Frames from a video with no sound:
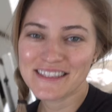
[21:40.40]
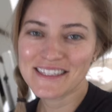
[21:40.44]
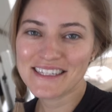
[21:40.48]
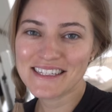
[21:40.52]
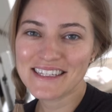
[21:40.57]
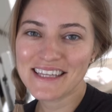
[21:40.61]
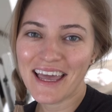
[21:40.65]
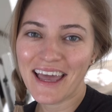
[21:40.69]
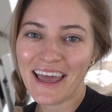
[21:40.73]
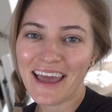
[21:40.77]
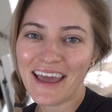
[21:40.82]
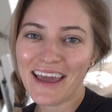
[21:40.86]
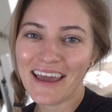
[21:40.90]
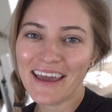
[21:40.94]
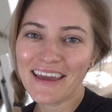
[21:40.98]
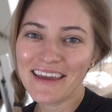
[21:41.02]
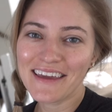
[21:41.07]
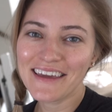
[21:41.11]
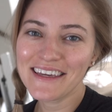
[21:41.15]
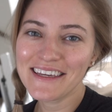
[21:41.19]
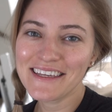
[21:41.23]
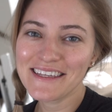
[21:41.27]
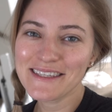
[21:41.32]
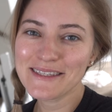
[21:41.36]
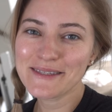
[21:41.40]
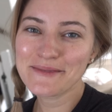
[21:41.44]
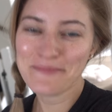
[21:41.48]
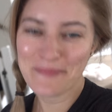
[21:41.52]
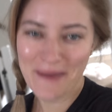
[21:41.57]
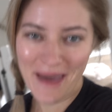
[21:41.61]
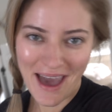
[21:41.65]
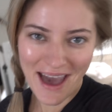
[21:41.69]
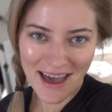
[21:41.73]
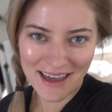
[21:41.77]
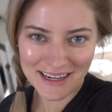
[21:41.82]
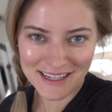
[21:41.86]
Today is
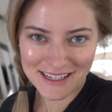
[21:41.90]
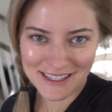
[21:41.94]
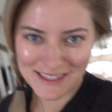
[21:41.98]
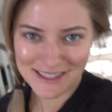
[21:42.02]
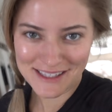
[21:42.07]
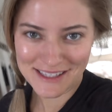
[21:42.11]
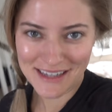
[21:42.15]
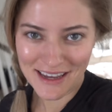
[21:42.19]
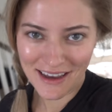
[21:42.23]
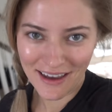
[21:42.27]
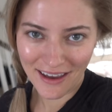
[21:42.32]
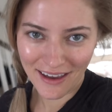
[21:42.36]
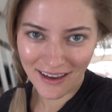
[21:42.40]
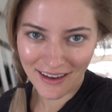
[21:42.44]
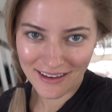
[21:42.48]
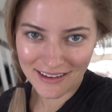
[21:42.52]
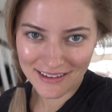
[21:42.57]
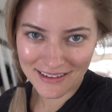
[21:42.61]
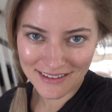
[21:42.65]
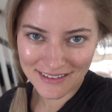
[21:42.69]
Maddie's day.